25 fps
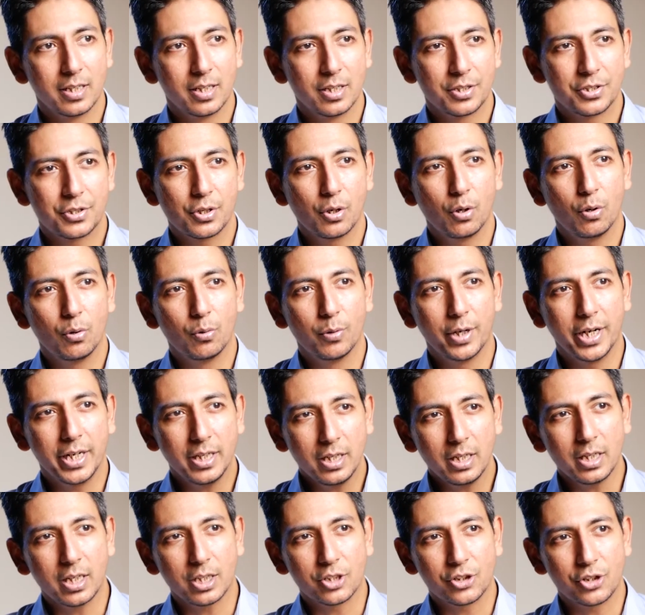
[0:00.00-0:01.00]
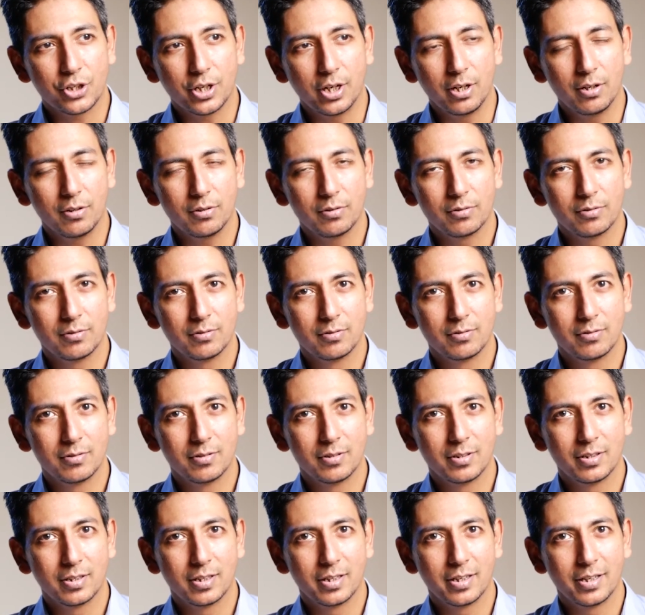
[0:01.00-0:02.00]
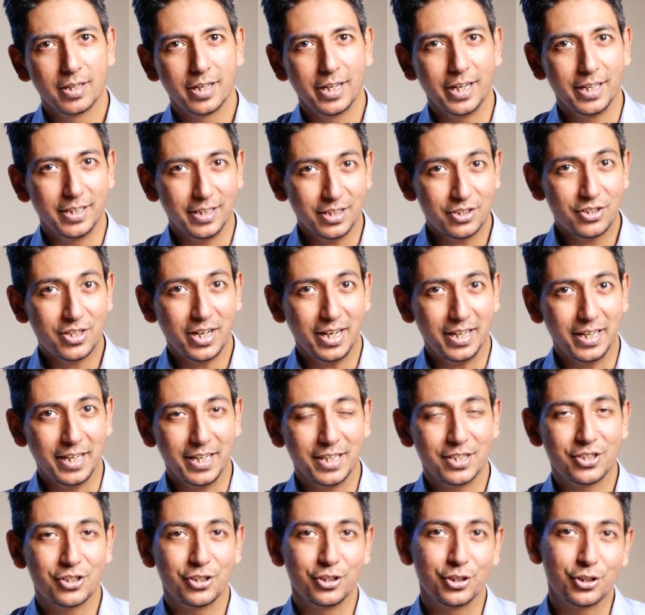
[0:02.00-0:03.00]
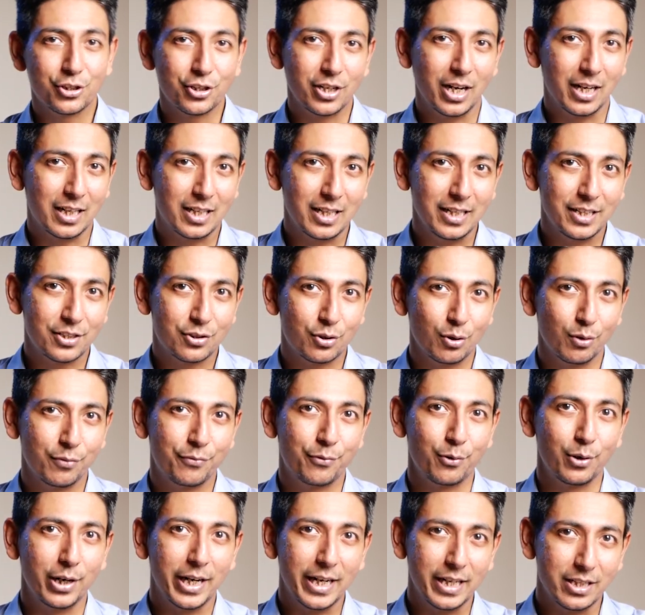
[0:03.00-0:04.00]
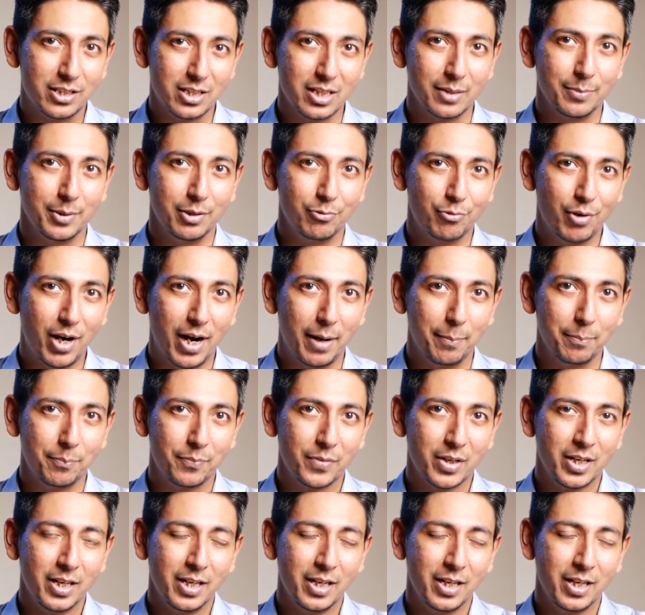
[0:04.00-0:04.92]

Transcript: So in a nutshell, in this day and age, you should at least go for 8GB RAM.